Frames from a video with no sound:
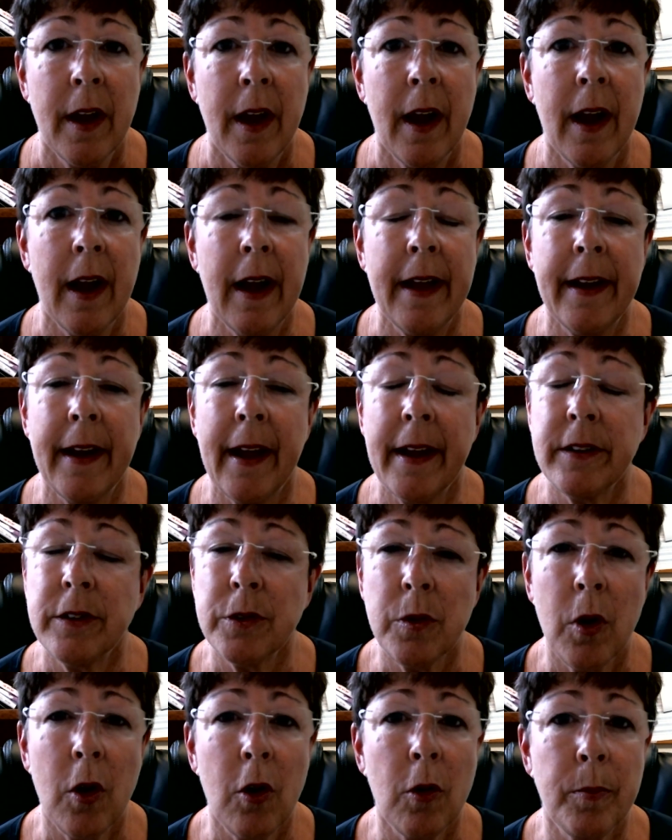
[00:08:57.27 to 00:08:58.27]
And I
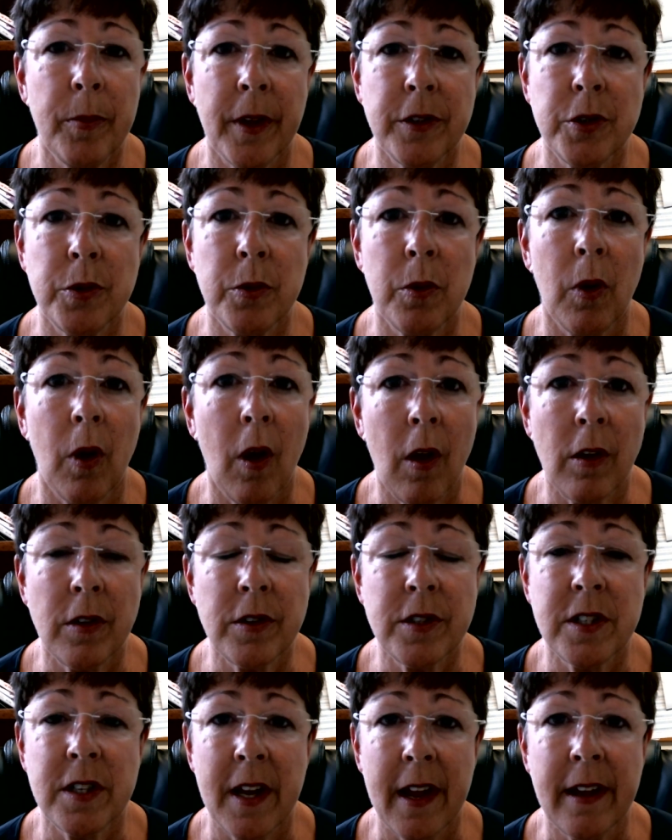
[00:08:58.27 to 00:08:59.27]
do hope that you are all
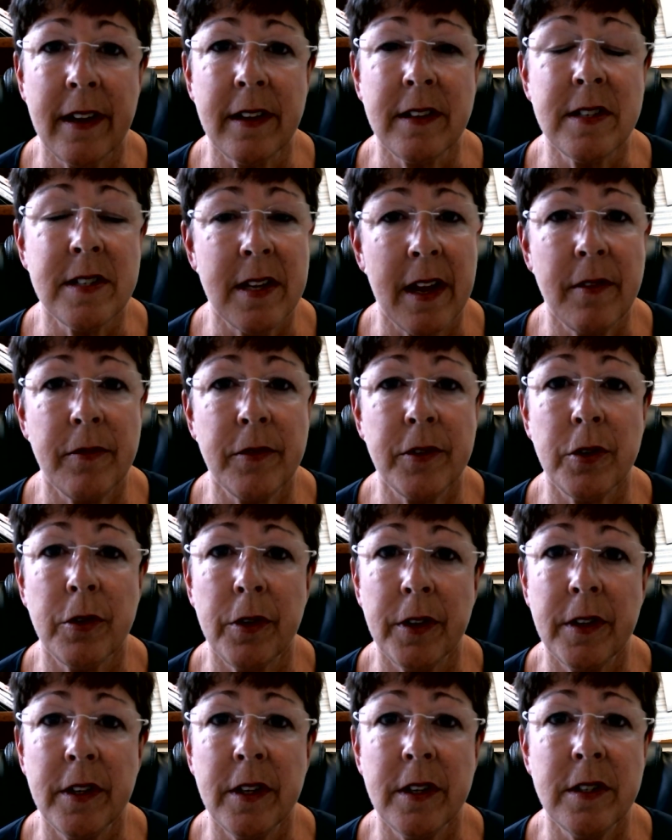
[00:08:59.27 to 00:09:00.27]
staying safe
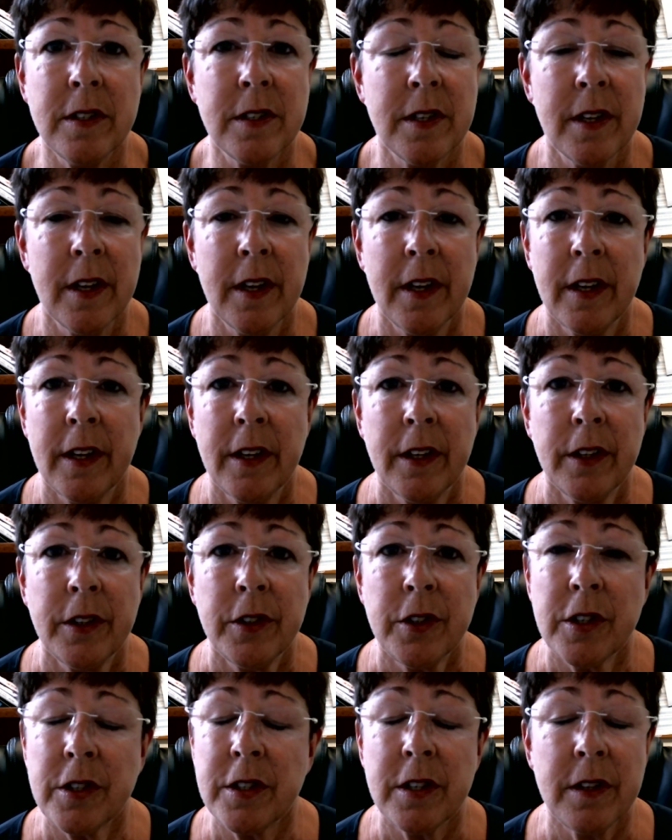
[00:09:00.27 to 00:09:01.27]
during these
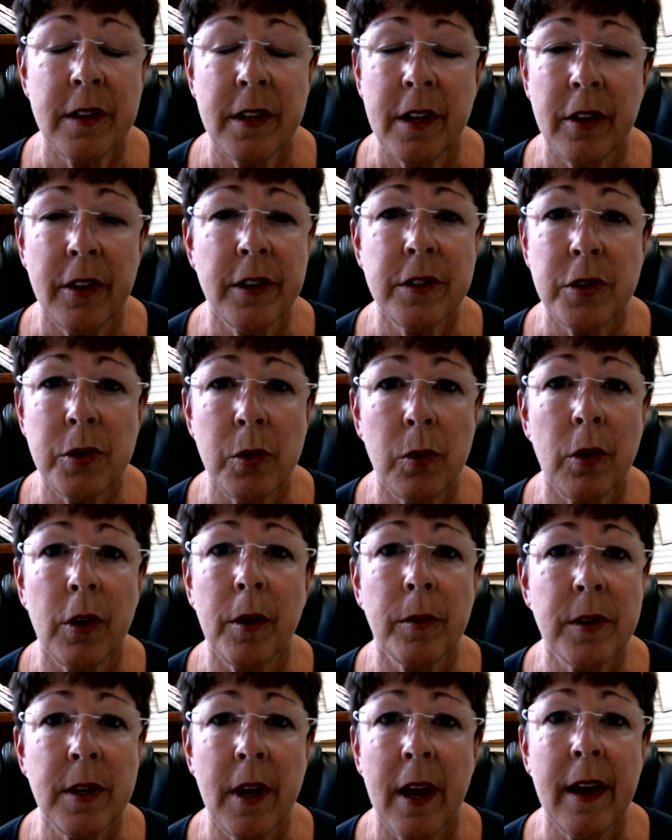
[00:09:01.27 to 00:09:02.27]
they're
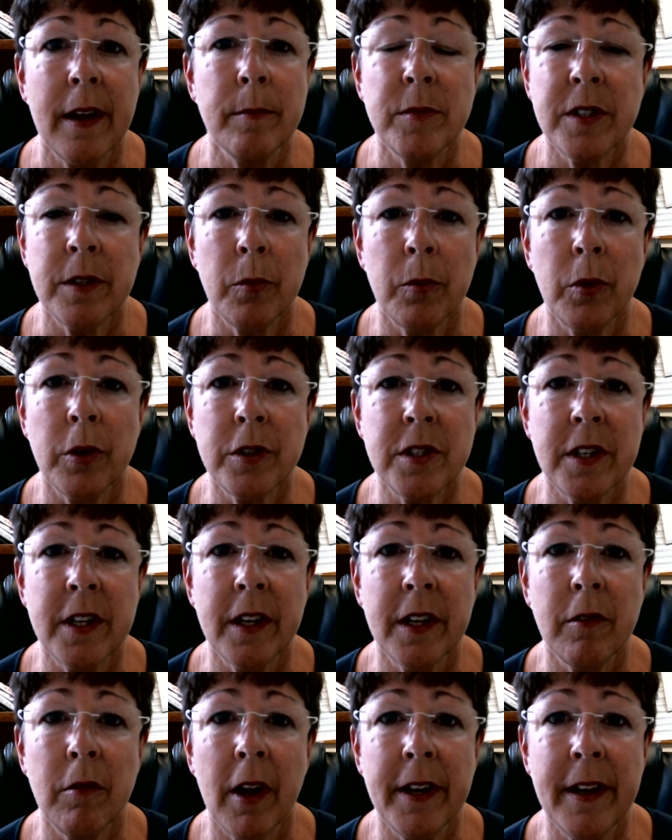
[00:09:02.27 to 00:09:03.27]
historic times that we're
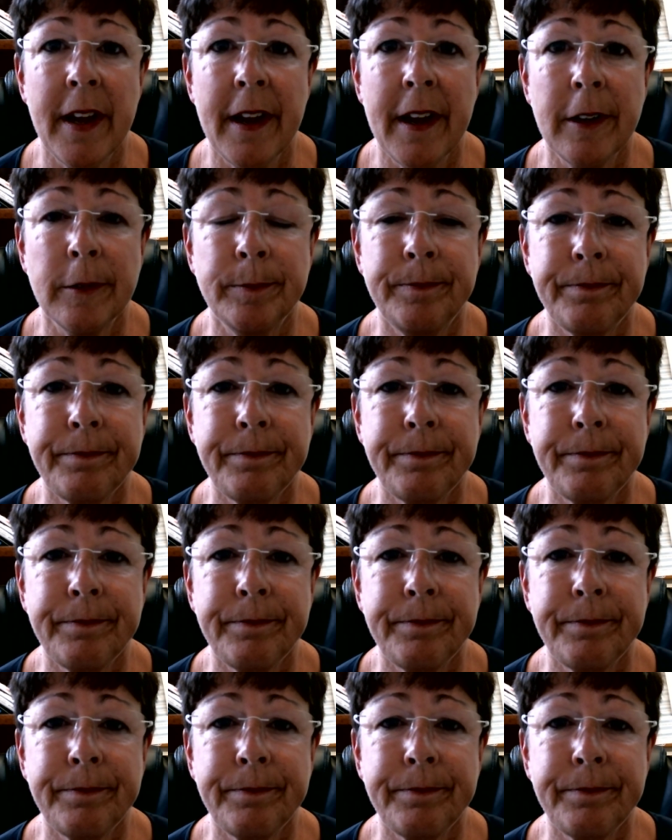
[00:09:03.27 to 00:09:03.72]
seeing right now.